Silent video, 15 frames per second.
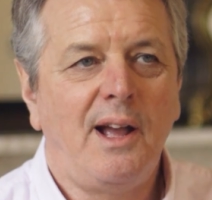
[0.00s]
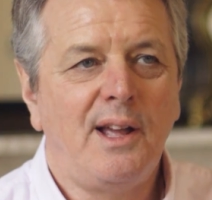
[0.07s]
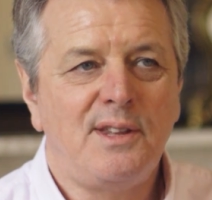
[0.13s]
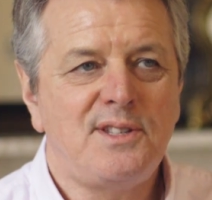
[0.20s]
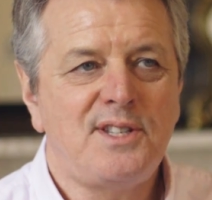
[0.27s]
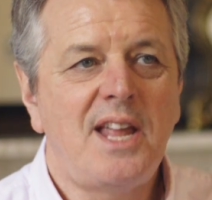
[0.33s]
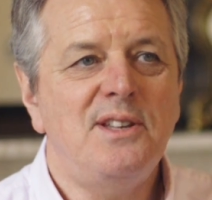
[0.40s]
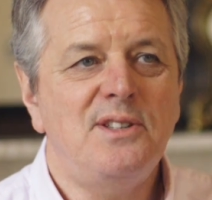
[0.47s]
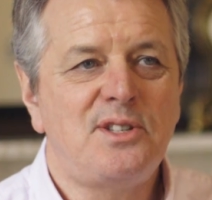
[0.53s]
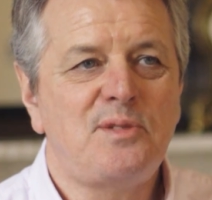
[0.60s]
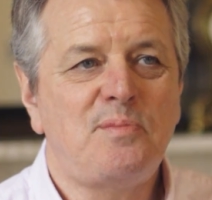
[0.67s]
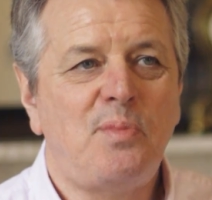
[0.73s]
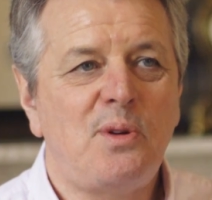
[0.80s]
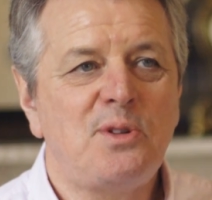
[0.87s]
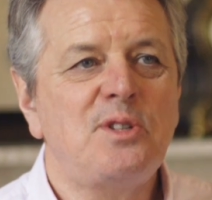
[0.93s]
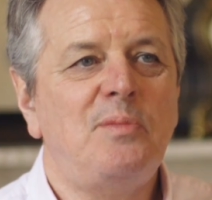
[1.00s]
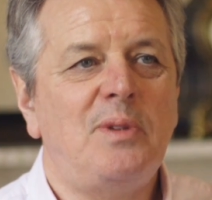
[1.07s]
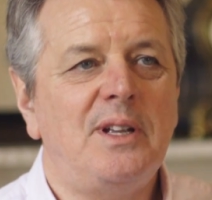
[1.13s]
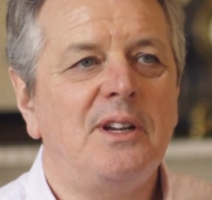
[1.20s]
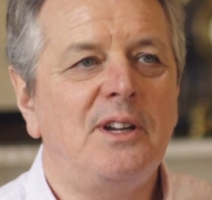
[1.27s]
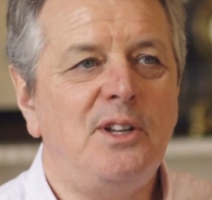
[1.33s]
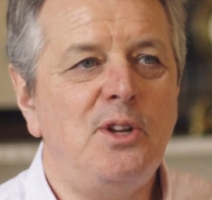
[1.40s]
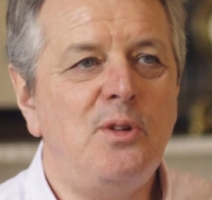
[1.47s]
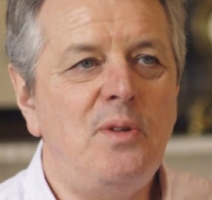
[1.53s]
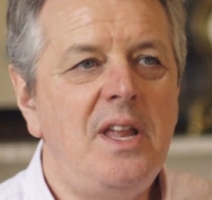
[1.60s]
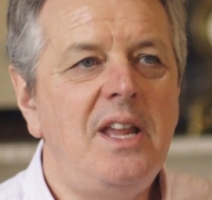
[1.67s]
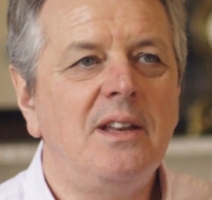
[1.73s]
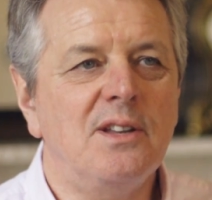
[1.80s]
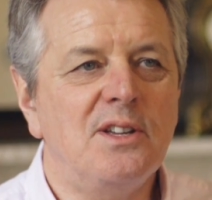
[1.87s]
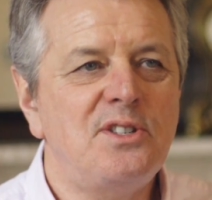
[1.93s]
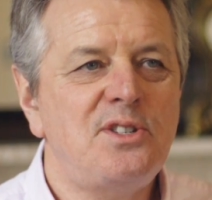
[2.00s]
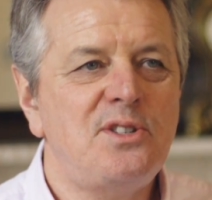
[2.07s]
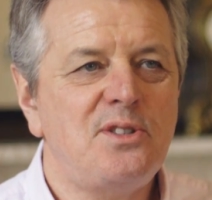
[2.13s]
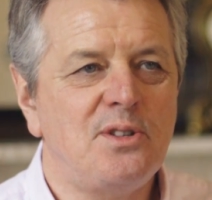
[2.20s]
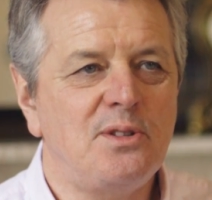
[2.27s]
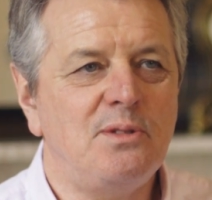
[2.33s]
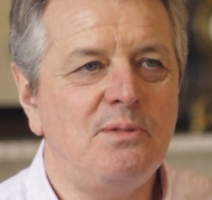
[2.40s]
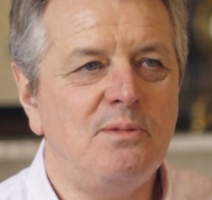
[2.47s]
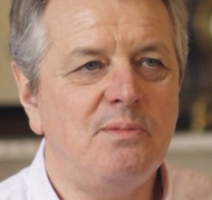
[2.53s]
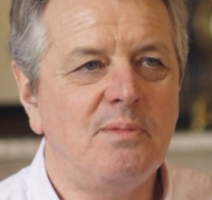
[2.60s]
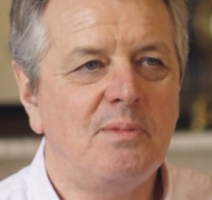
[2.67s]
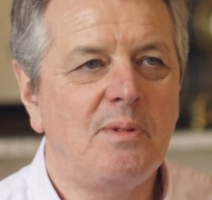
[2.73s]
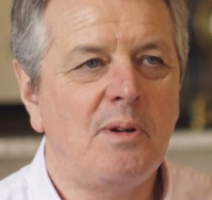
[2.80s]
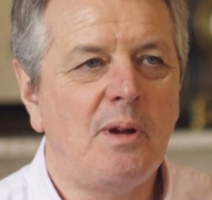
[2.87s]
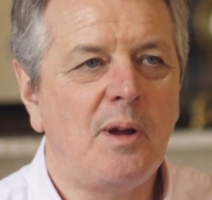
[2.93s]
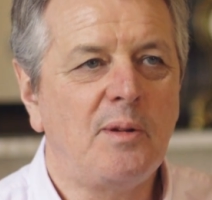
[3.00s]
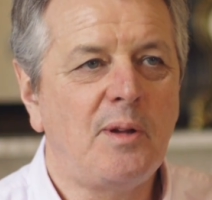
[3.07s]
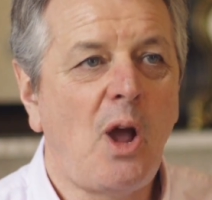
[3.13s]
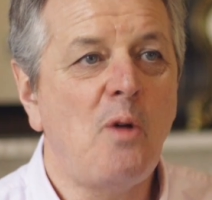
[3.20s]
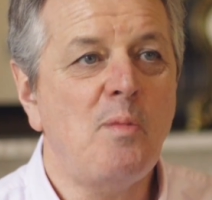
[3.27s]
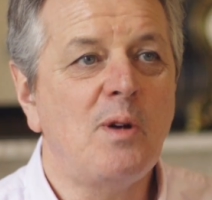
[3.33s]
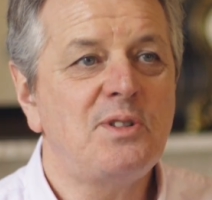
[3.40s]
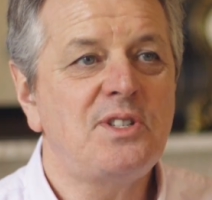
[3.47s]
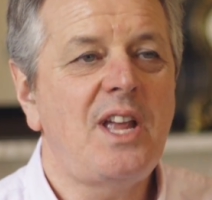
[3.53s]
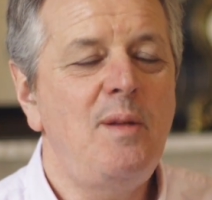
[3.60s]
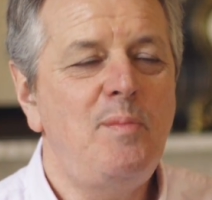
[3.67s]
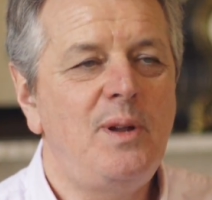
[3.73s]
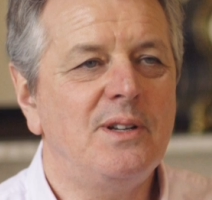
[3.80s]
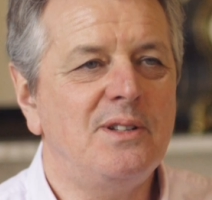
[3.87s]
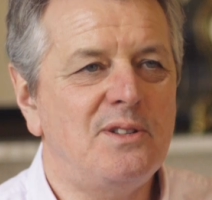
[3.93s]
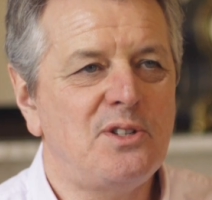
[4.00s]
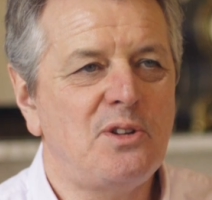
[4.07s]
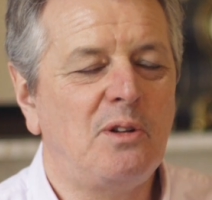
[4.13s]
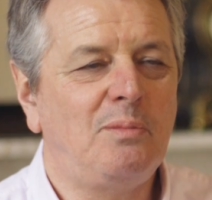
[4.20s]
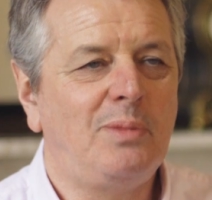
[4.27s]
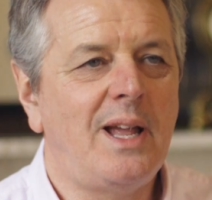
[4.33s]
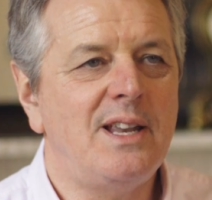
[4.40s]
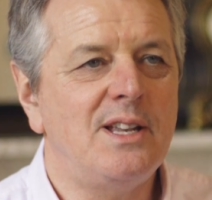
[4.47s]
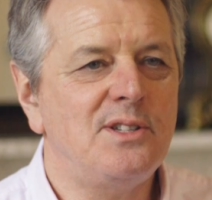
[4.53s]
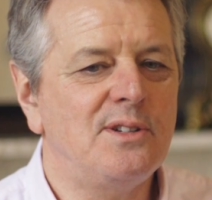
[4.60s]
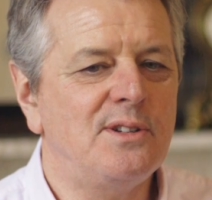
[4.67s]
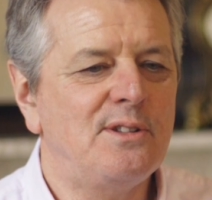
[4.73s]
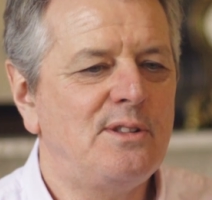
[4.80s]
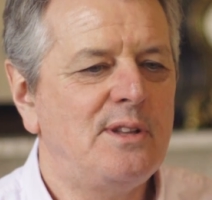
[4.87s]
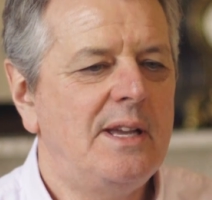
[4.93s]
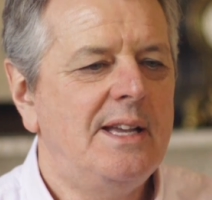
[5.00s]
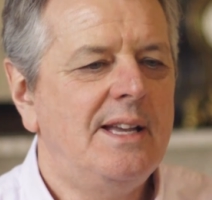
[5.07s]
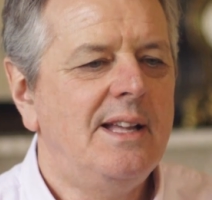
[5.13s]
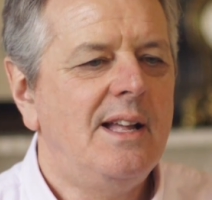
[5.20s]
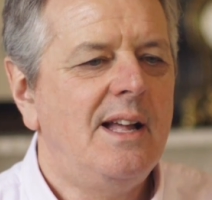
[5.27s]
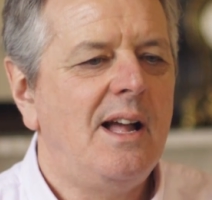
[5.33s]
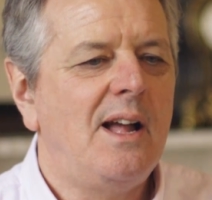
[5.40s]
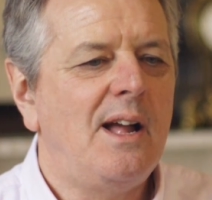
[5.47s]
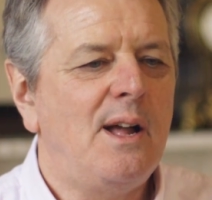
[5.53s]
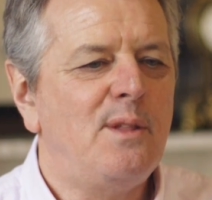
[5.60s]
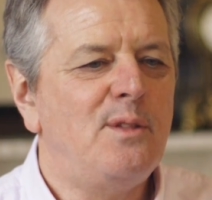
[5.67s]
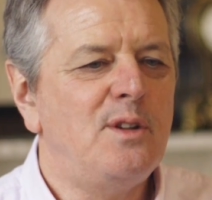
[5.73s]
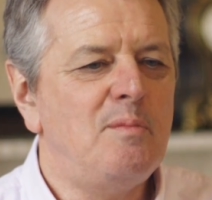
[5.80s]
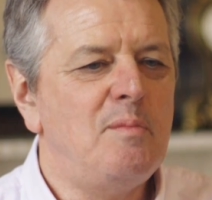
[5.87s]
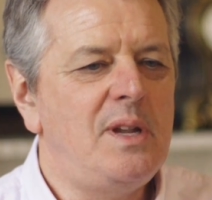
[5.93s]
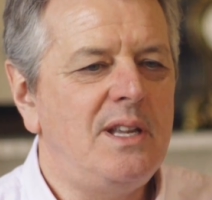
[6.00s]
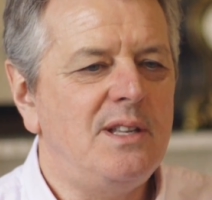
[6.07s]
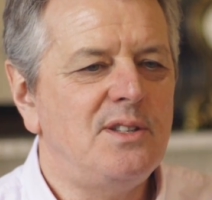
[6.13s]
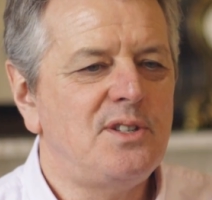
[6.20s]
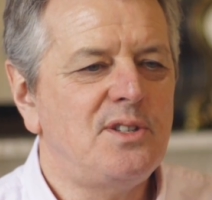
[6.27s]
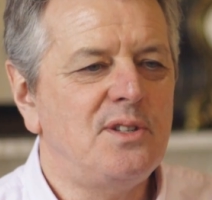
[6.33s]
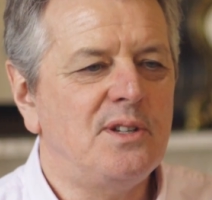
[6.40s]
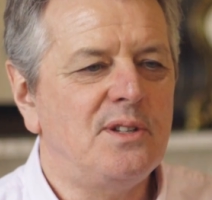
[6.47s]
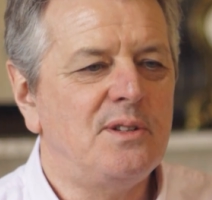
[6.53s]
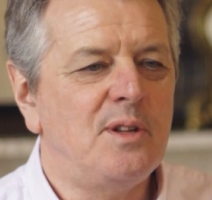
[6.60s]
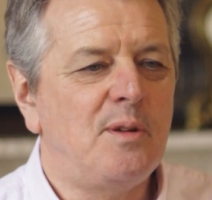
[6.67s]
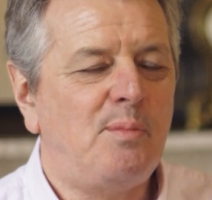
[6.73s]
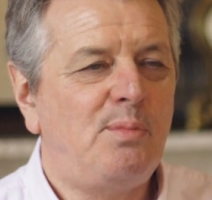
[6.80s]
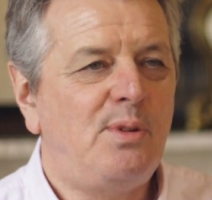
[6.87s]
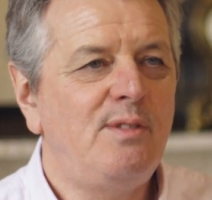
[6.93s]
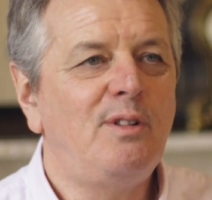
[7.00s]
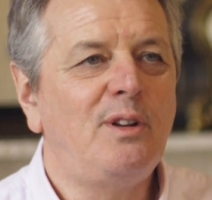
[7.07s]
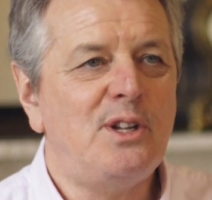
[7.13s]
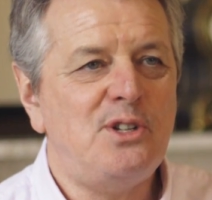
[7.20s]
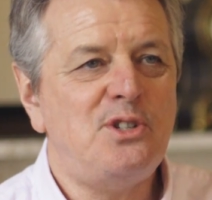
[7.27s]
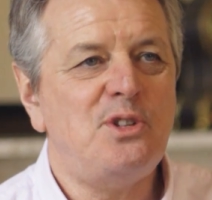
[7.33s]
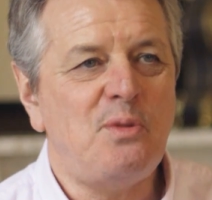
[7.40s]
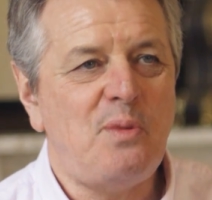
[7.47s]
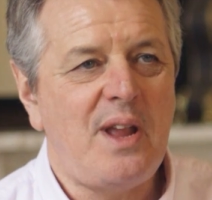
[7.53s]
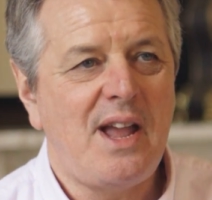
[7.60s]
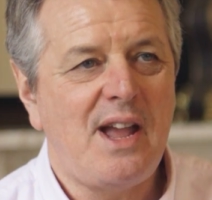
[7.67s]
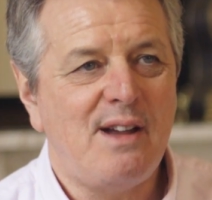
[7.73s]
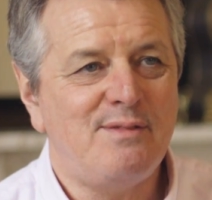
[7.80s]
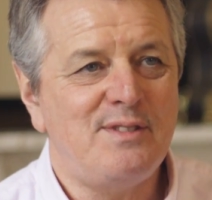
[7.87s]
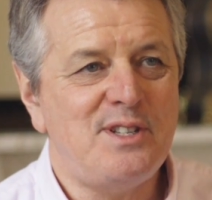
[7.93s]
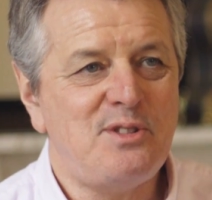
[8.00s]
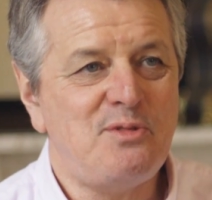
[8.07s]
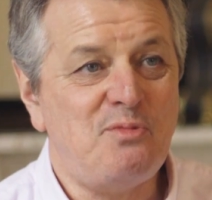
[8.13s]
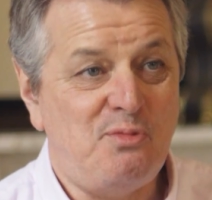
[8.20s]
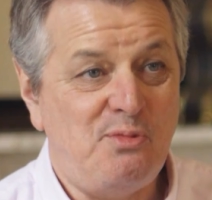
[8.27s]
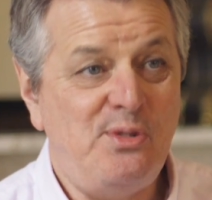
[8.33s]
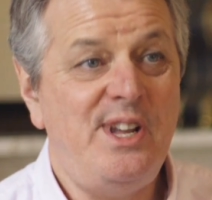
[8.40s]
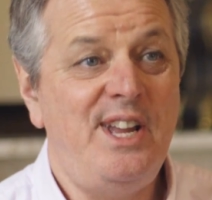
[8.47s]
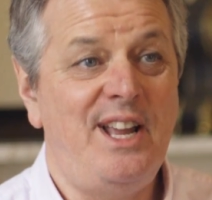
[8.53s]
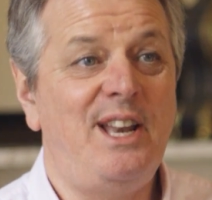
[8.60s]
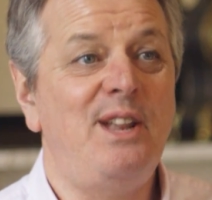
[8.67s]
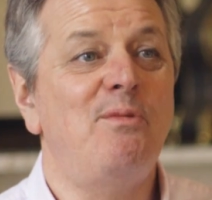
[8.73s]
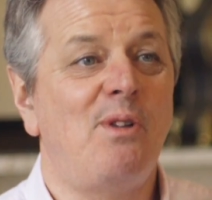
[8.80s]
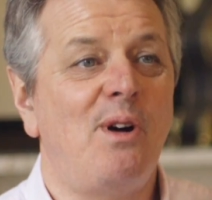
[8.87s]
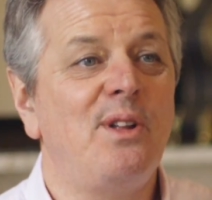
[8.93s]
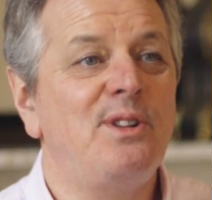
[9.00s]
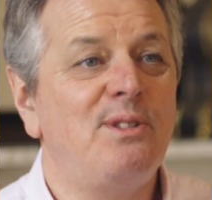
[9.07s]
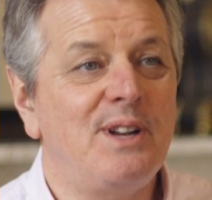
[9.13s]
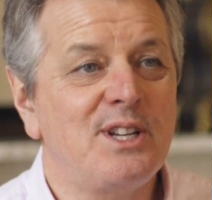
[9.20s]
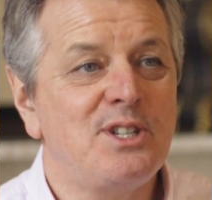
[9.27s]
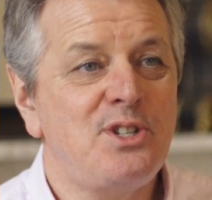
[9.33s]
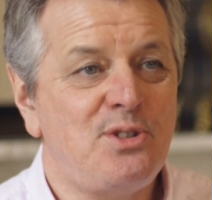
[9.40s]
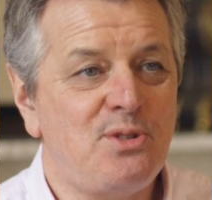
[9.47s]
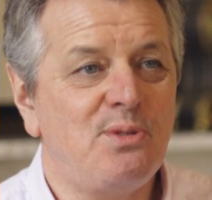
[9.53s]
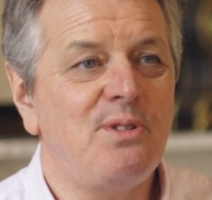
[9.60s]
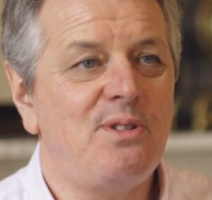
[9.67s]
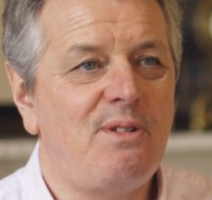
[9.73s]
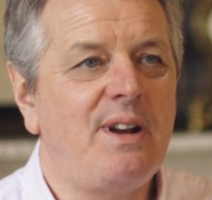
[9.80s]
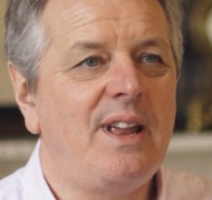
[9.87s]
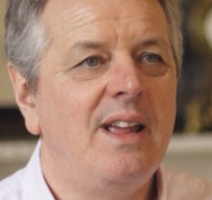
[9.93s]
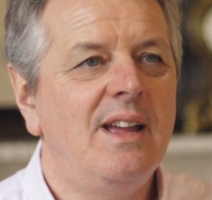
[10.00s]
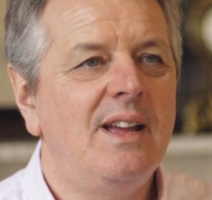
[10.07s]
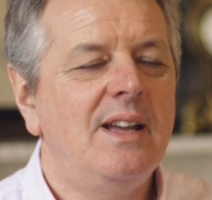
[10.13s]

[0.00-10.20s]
sense possibly a uniqueness to Homo sapiens on planet Earth that means that the privilege that we have is really rather extraordinary,